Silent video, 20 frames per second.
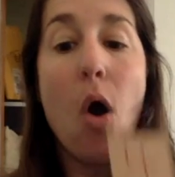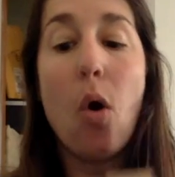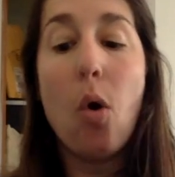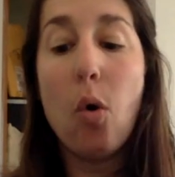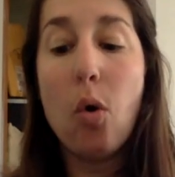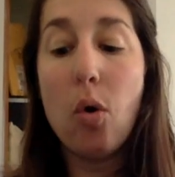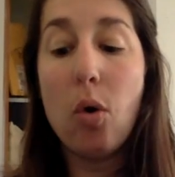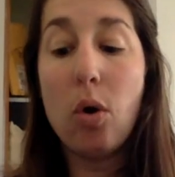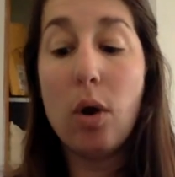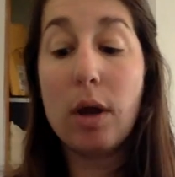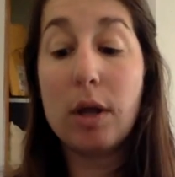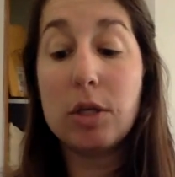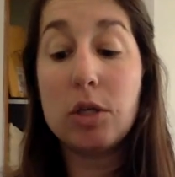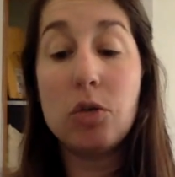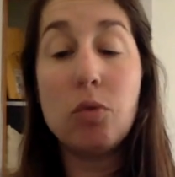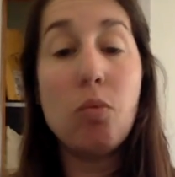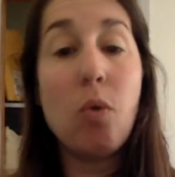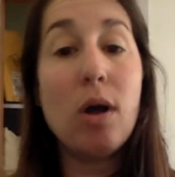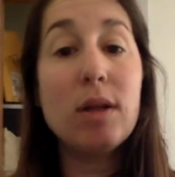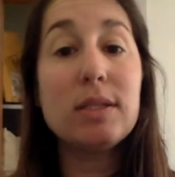or
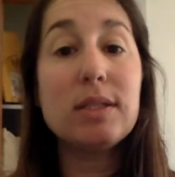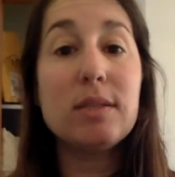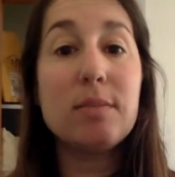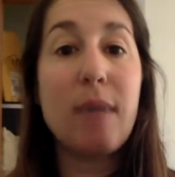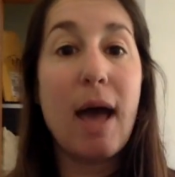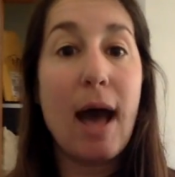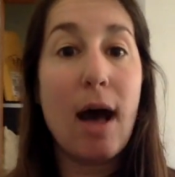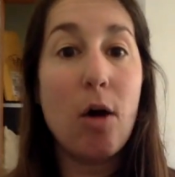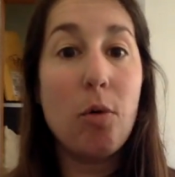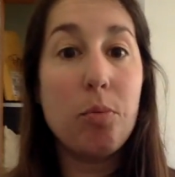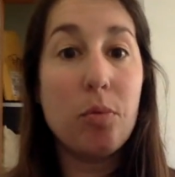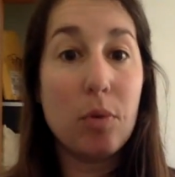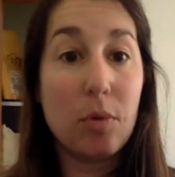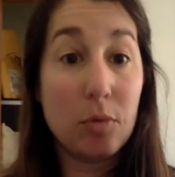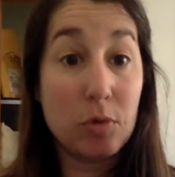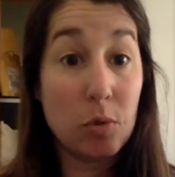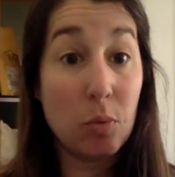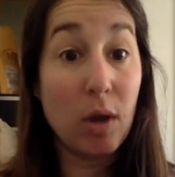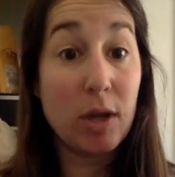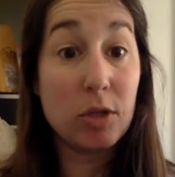you want some help,
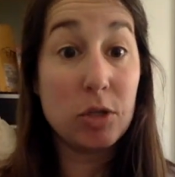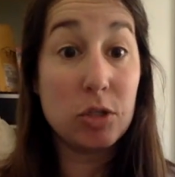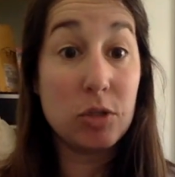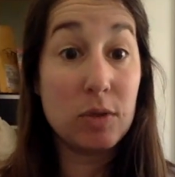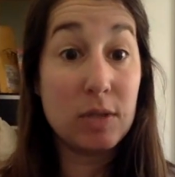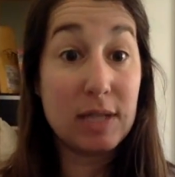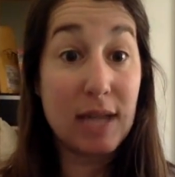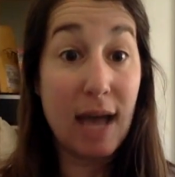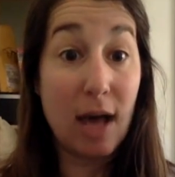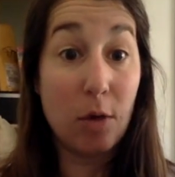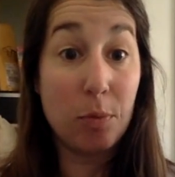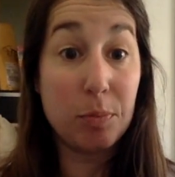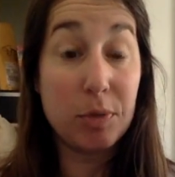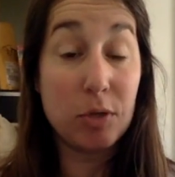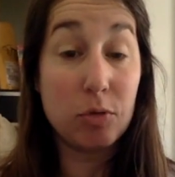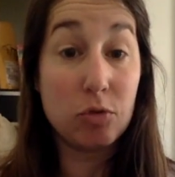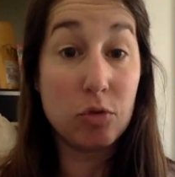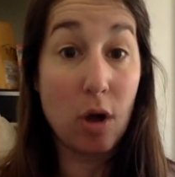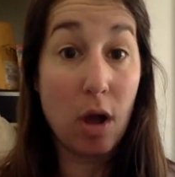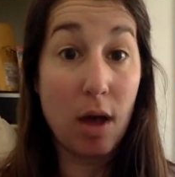you want your student to help
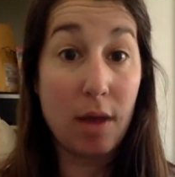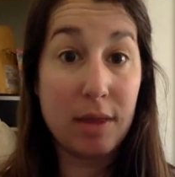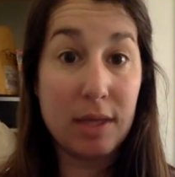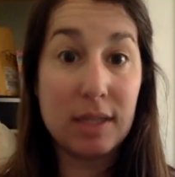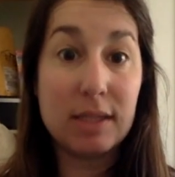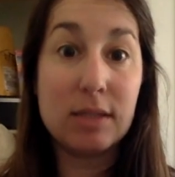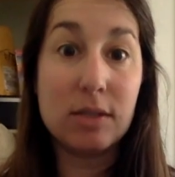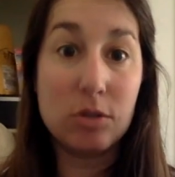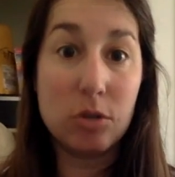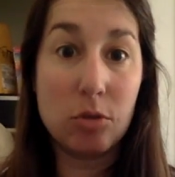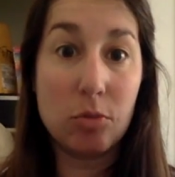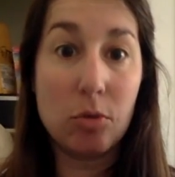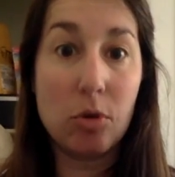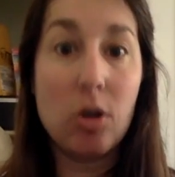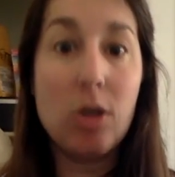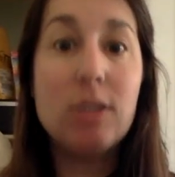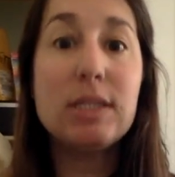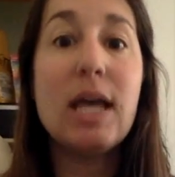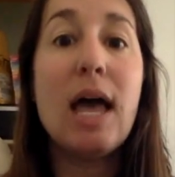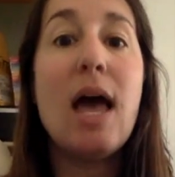you draw these
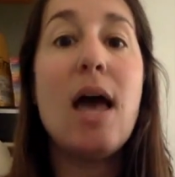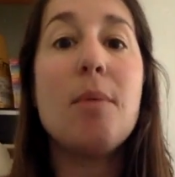numerals,